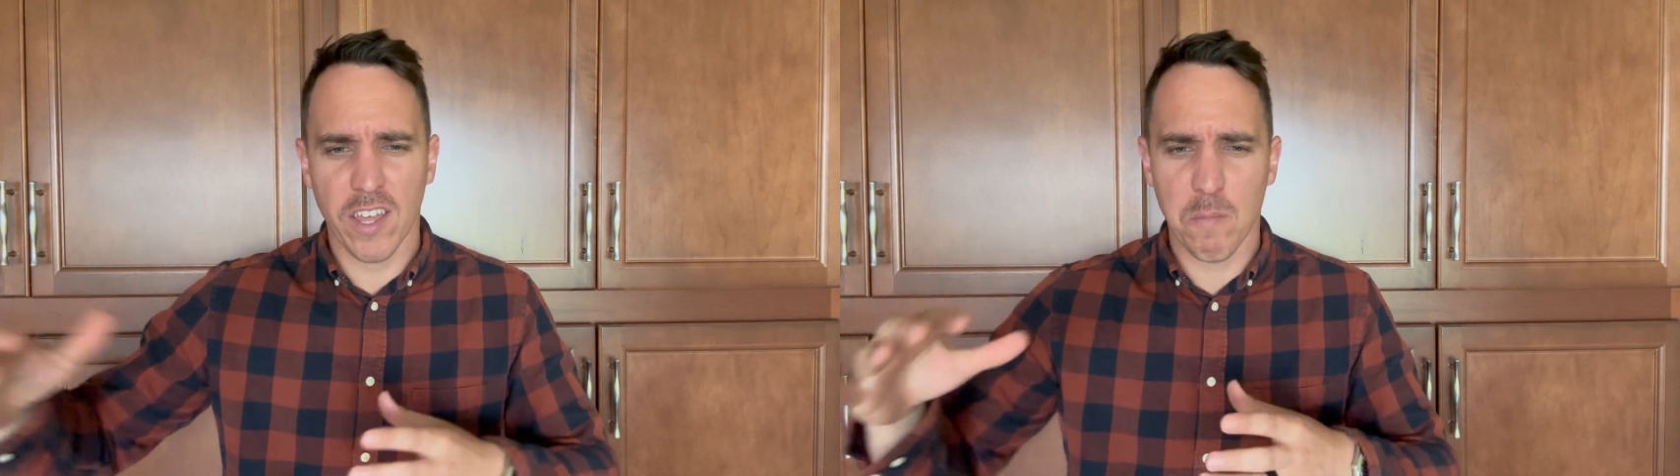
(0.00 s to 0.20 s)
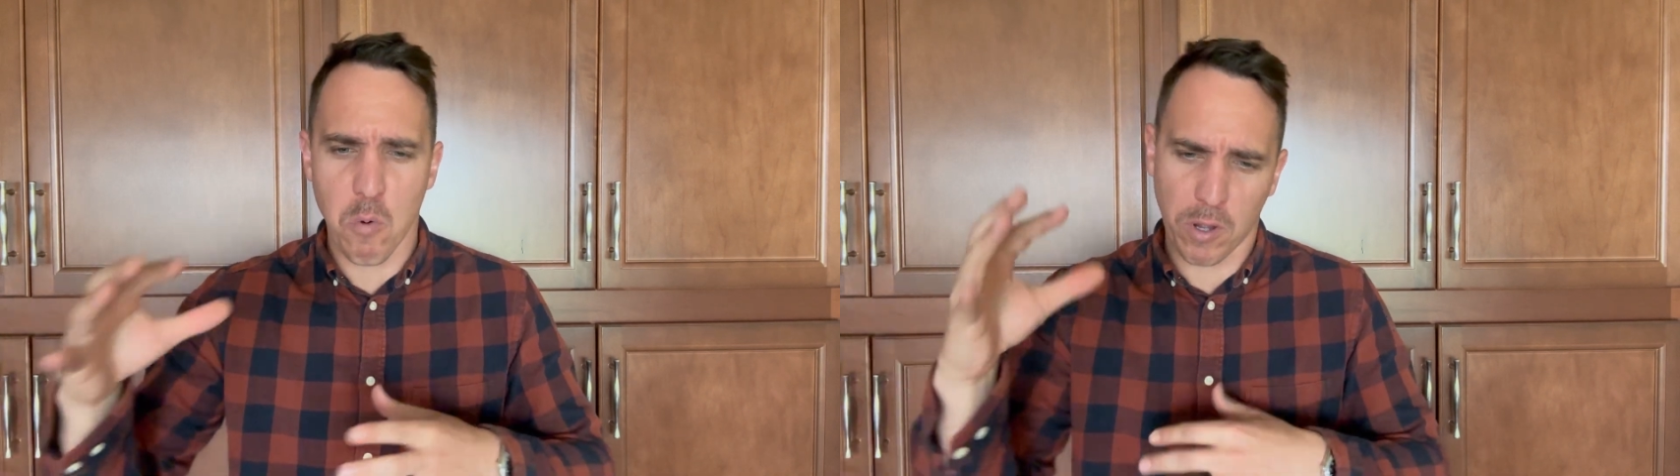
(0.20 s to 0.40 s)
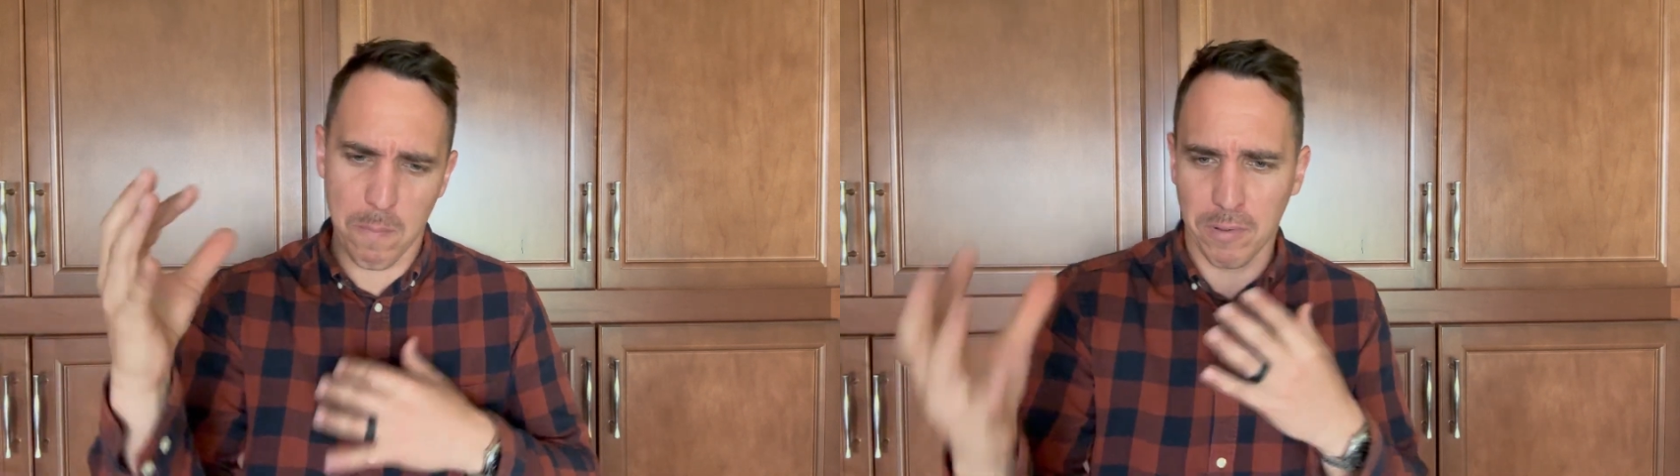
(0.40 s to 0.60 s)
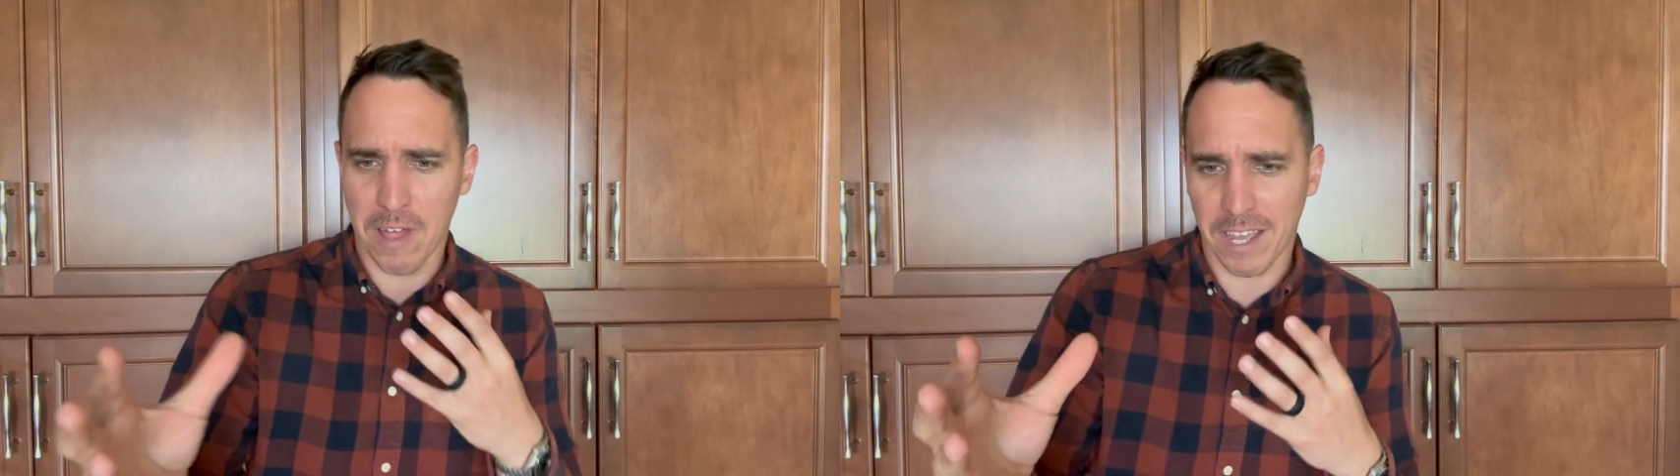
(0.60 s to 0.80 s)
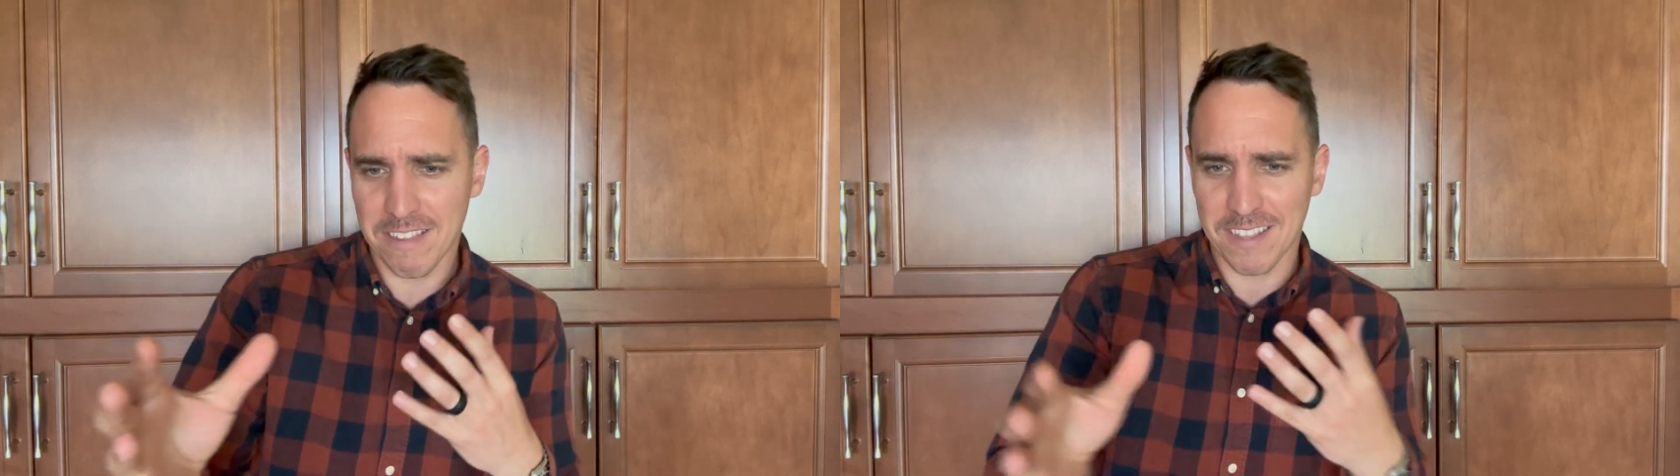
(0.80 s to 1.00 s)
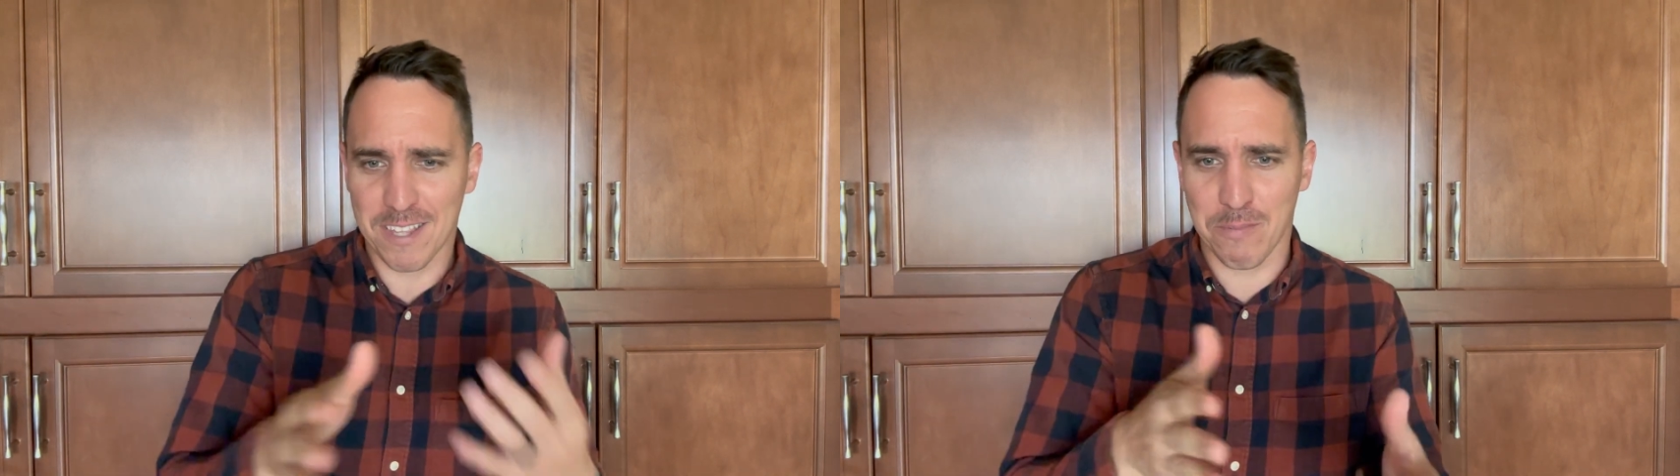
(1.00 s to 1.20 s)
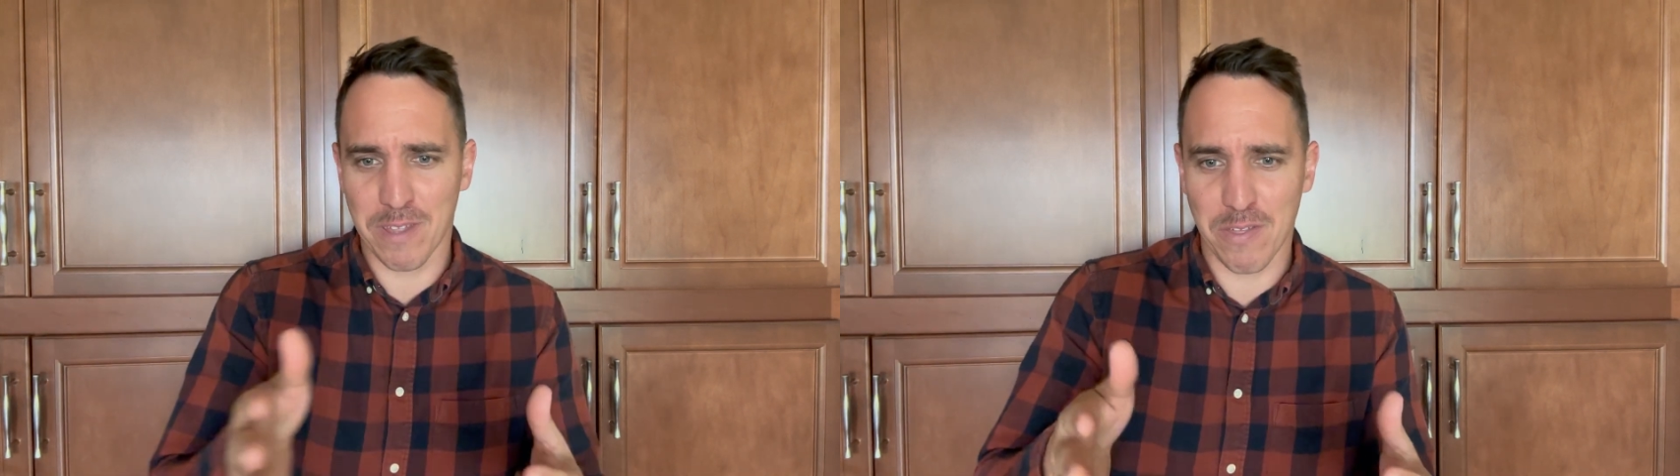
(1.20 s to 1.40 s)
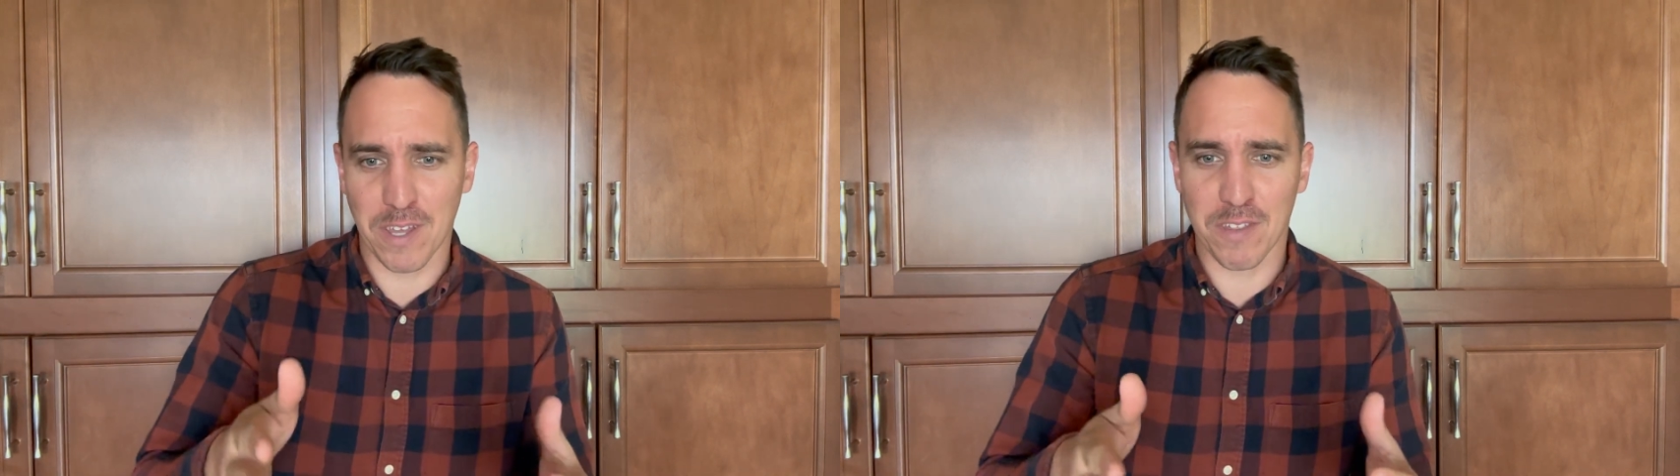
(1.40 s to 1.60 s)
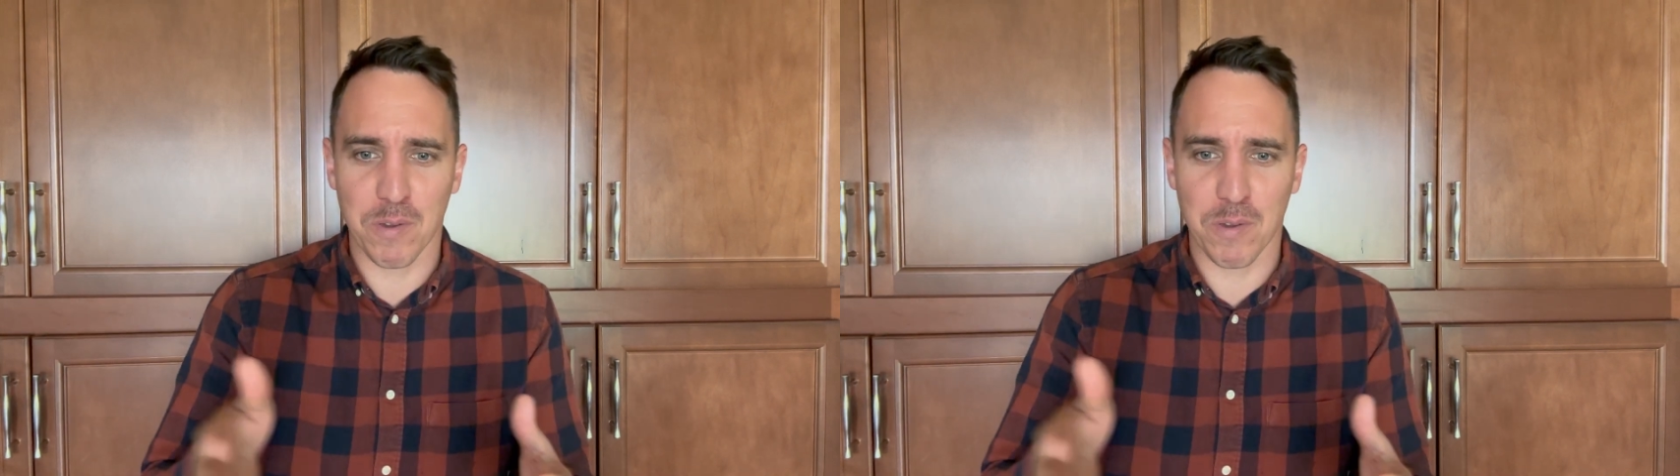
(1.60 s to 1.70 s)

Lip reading: more complex in some of the things